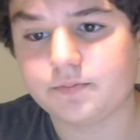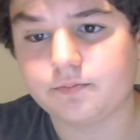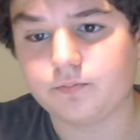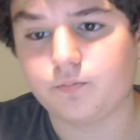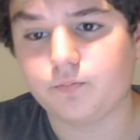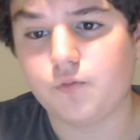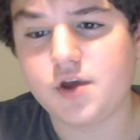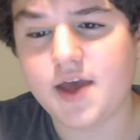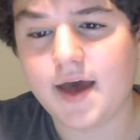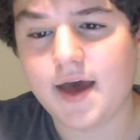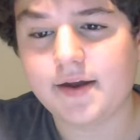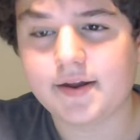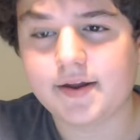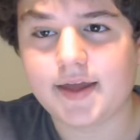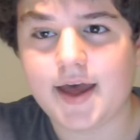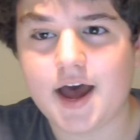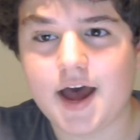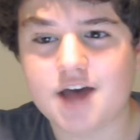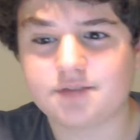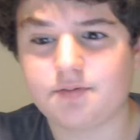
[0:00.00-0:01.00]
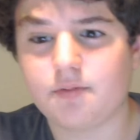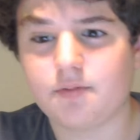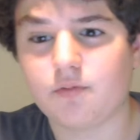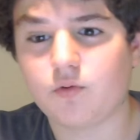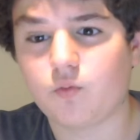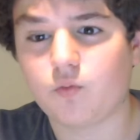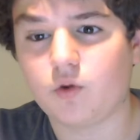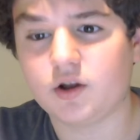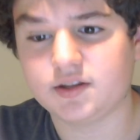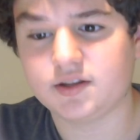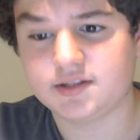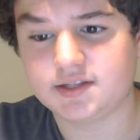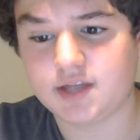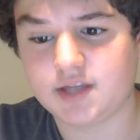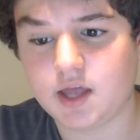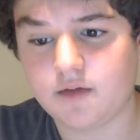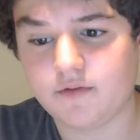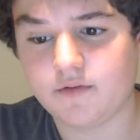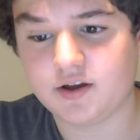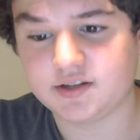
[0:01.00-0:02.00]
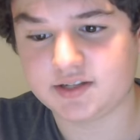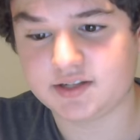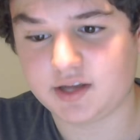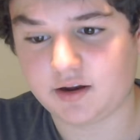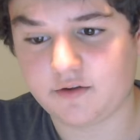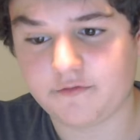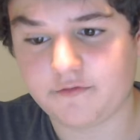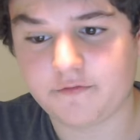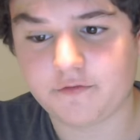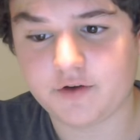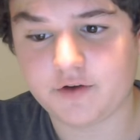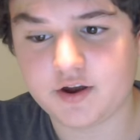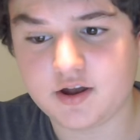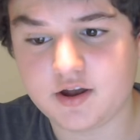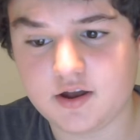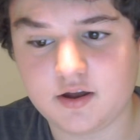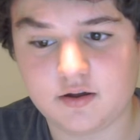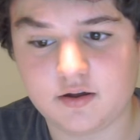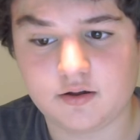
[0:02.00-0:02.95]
we had a cast member once give us, a free...